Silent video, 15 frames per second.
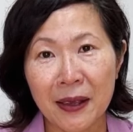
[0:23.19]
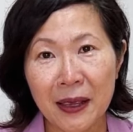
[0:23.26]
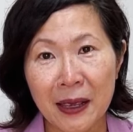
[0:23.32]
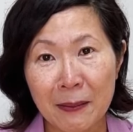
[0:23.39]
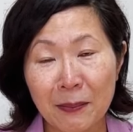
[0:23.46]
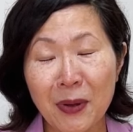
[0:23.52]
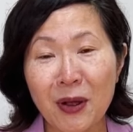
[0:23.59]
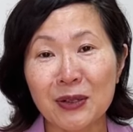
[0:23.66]

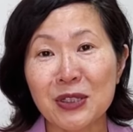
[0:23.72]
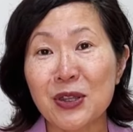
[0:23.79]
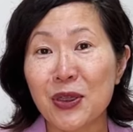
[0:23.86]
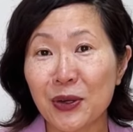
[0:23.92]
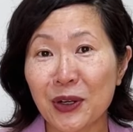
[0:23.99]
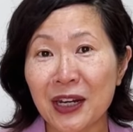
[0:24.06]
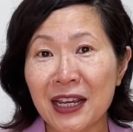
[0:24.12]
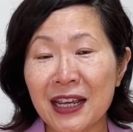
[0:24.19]
mPulse
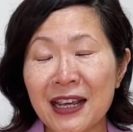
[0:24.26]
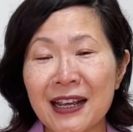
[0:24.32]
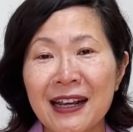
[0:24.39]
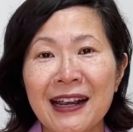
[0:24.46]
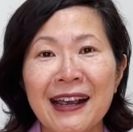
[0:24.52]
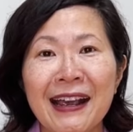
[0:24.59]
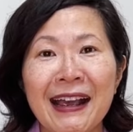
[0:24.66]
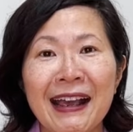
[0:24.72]
30
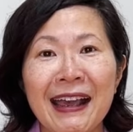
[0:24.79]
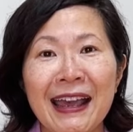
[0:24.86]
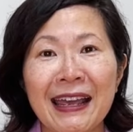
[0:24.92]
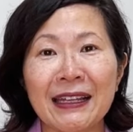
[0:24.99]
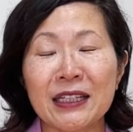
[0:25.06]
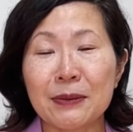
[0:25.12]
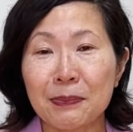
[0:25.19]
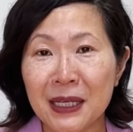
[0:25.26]

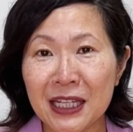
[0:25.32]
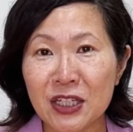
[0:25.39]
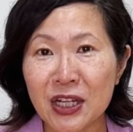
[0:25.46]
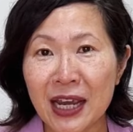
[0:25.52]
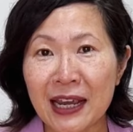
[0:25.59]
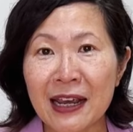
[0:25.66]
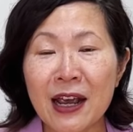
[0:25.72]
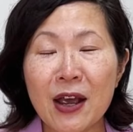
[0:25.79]
and
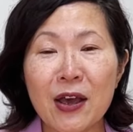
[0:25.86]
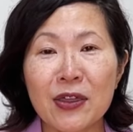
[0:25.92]
PJ,